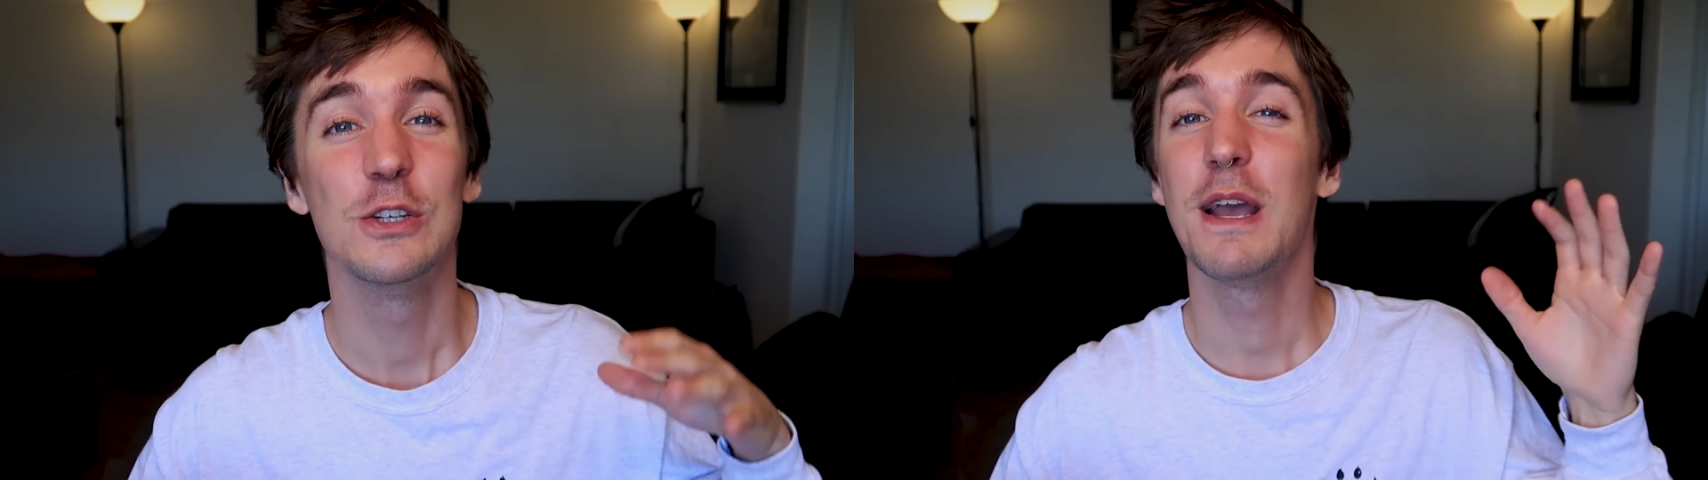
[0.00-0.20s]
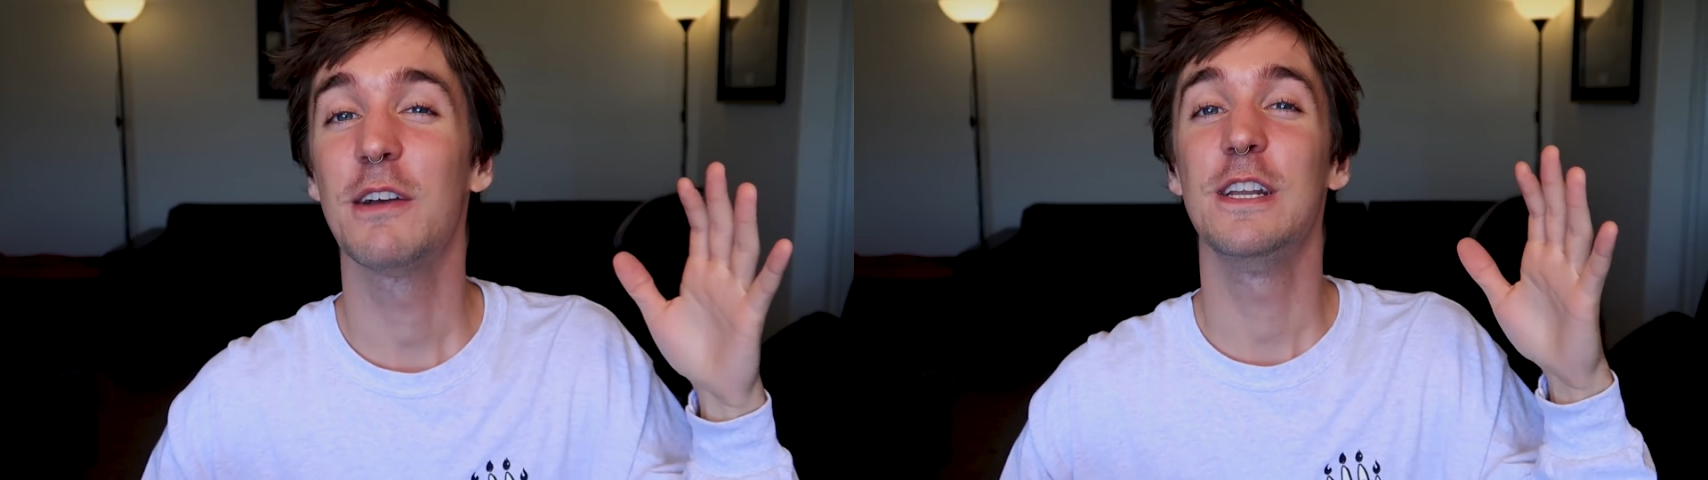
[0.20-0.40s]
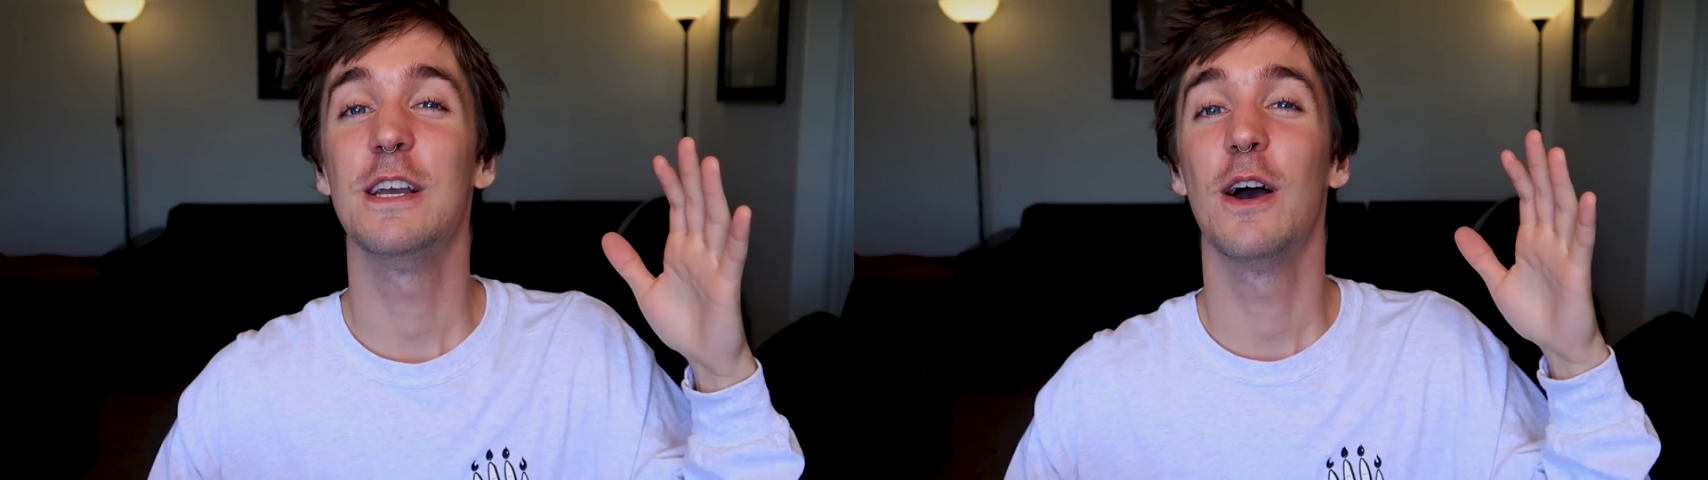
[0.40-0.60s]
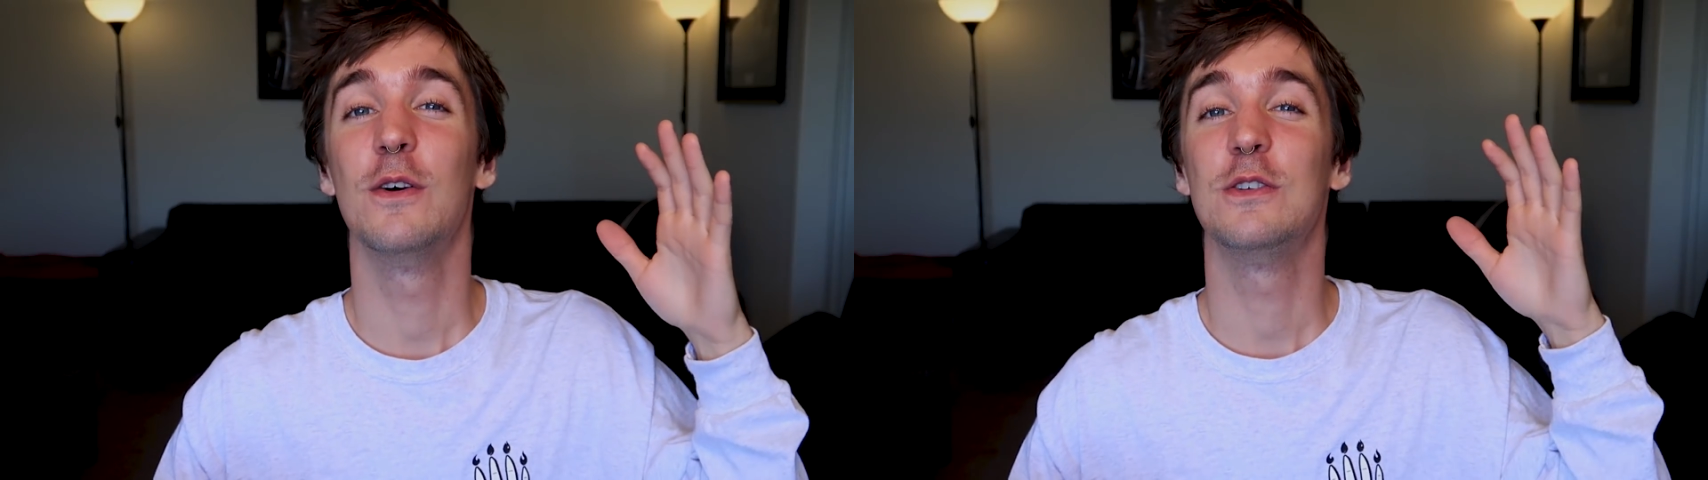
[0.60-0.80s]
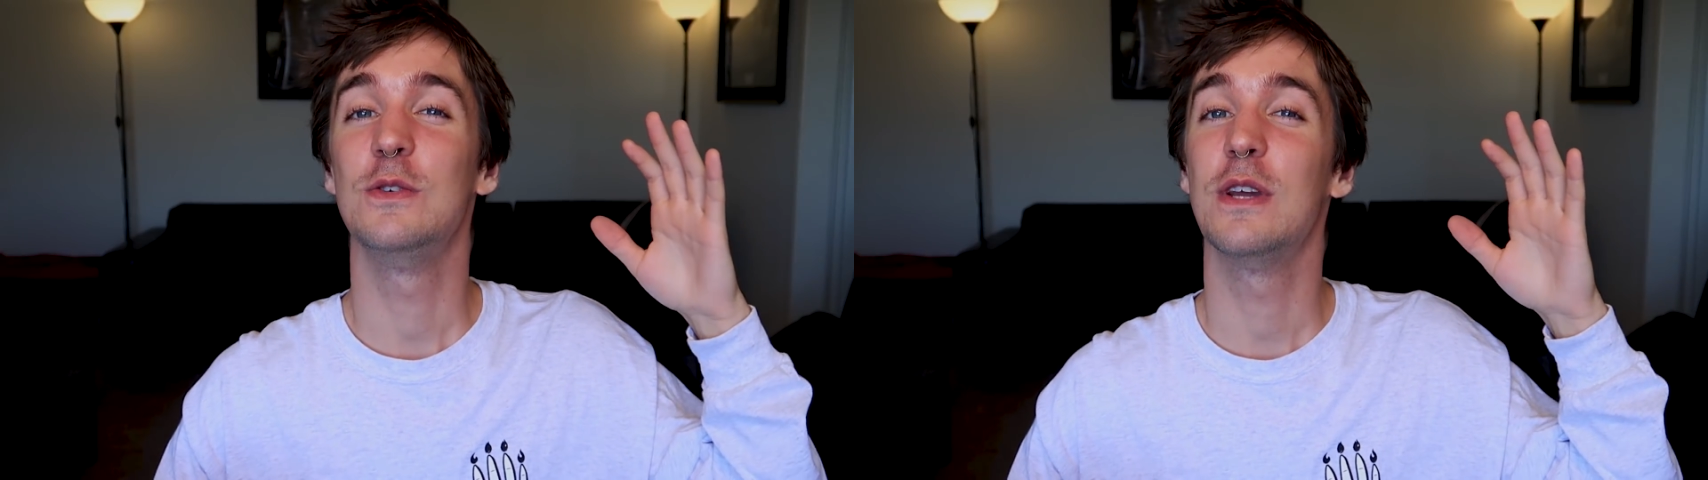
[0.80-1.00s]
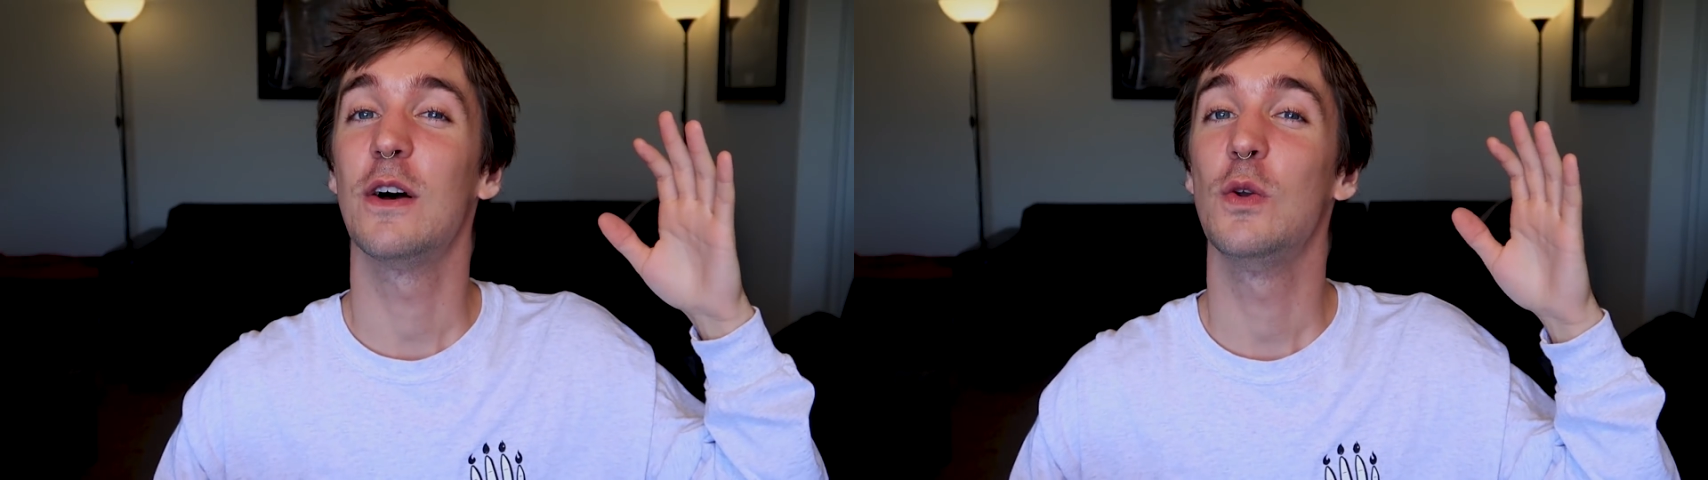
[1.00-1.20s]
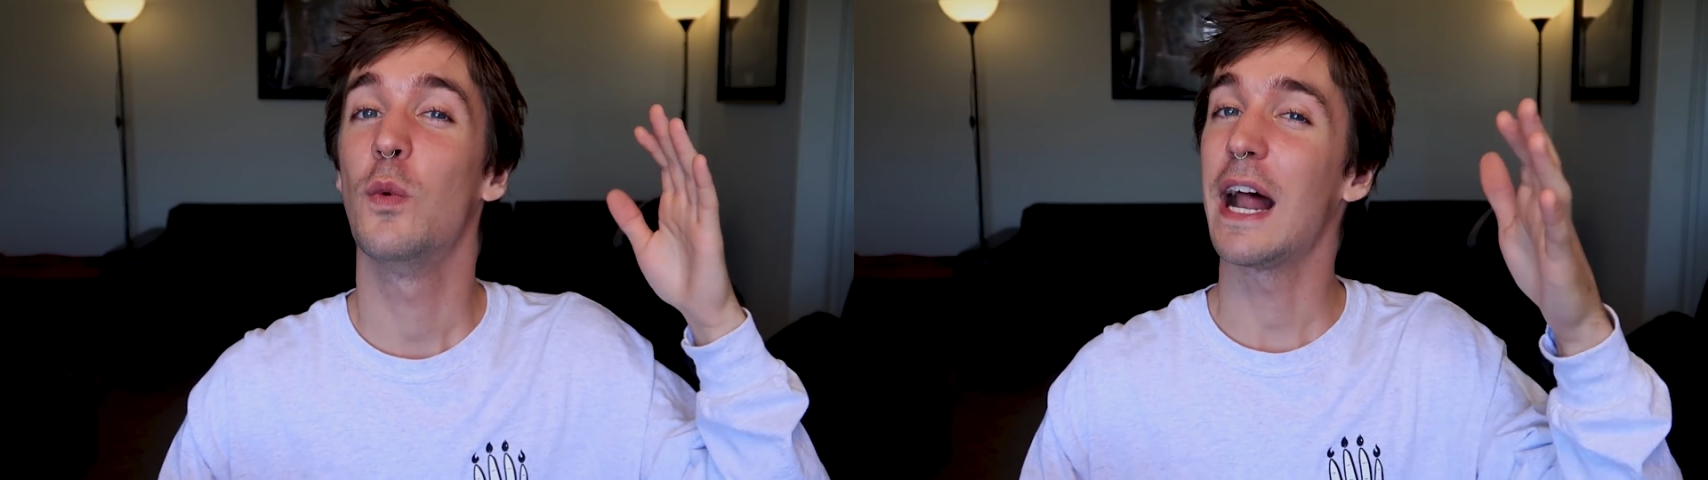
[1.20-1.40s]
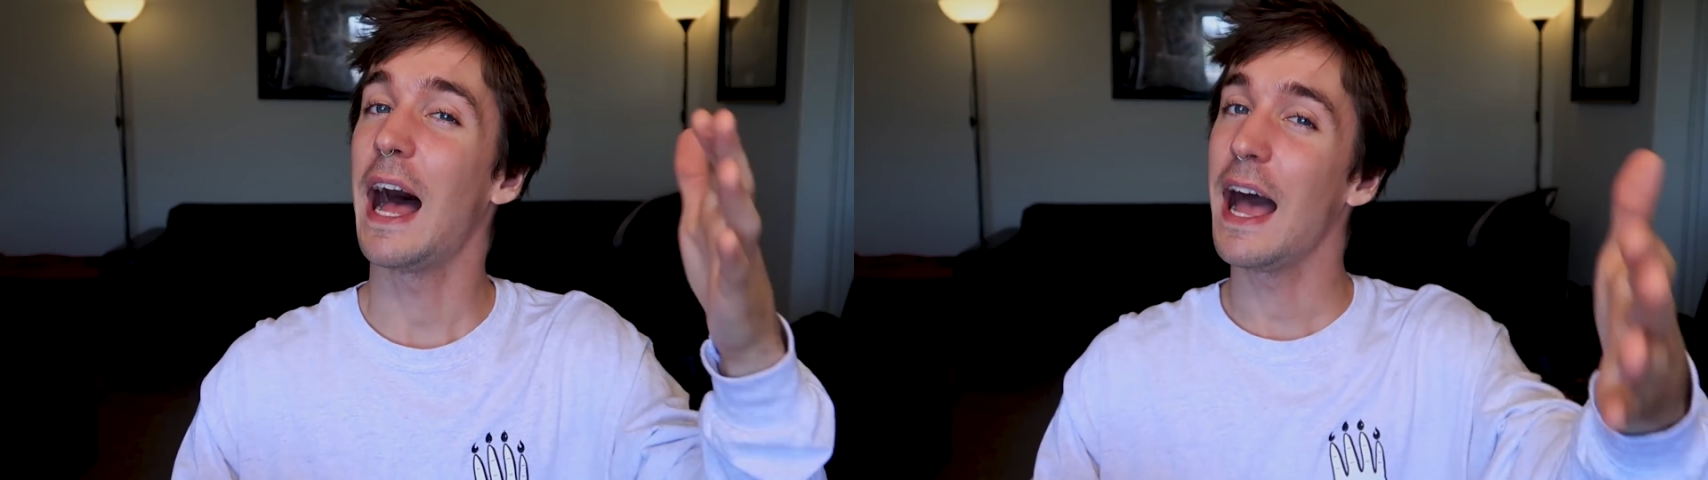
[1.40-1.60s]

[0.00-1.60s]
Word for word: to make a video to tell you what